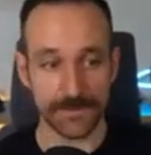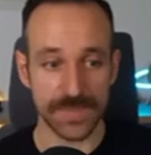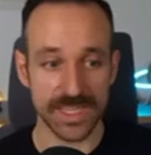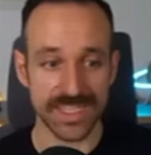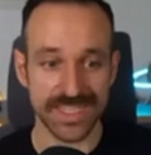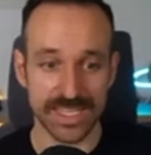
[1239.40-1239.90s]

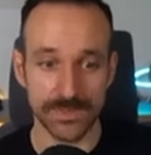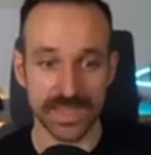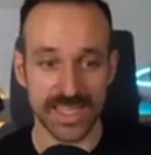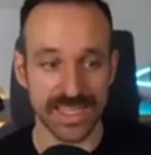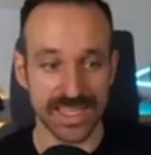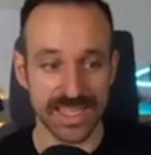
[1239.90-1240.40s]
Same
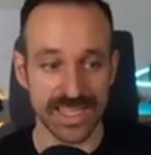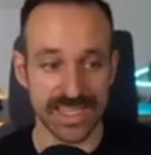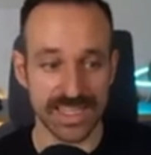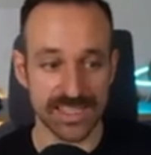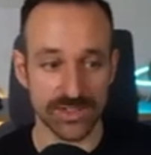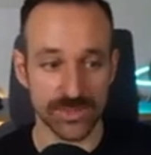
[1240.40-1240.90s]
thing
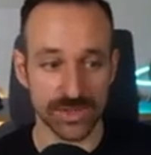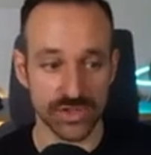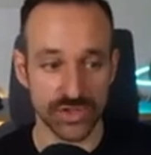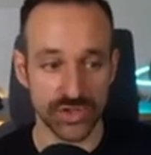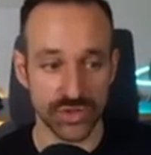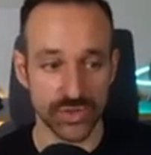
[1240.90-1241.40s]
is
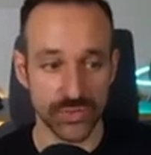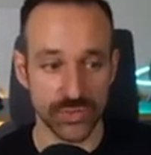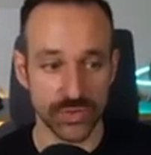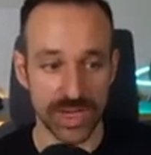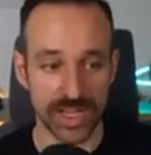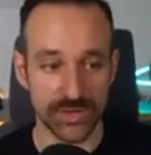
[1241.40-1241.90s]
almost true
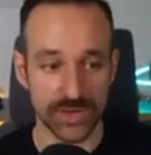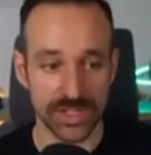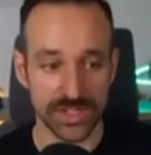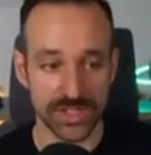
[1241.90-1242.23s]
for Android.